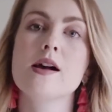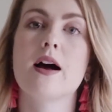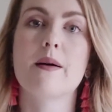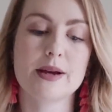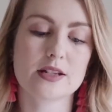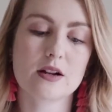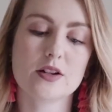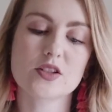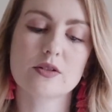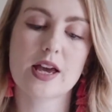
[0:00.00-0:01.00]
I did
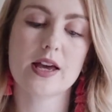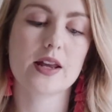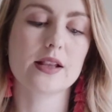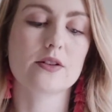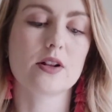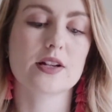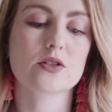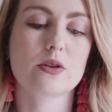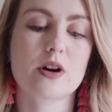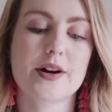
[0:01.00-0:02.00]
also get a little
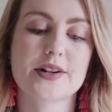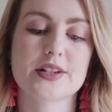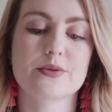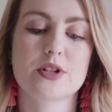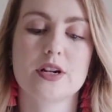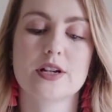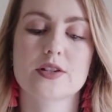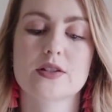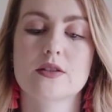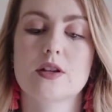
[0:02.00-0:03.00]
Escort card because I was
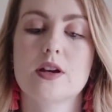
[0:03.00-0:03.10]
curious